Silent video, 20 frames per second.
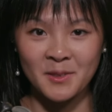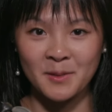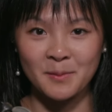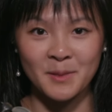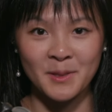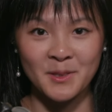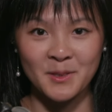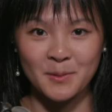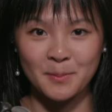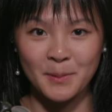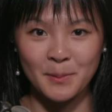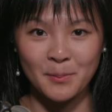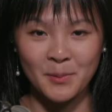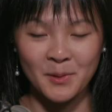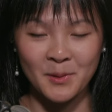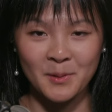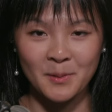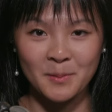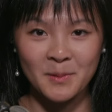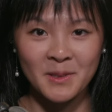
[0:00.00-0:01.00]
the richest people
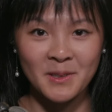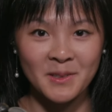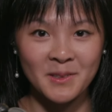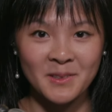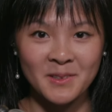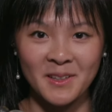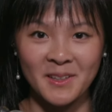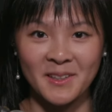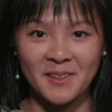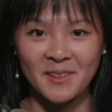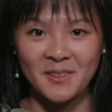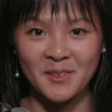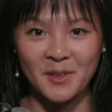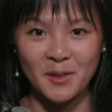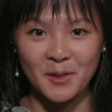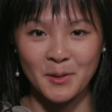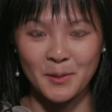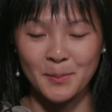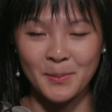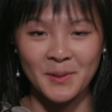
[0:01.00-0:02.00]
in the world, like the
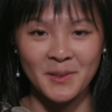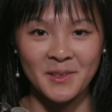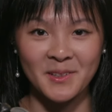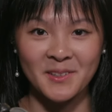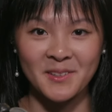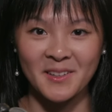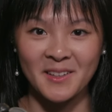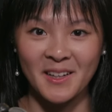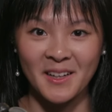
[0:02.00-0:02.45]
Zuckerbergs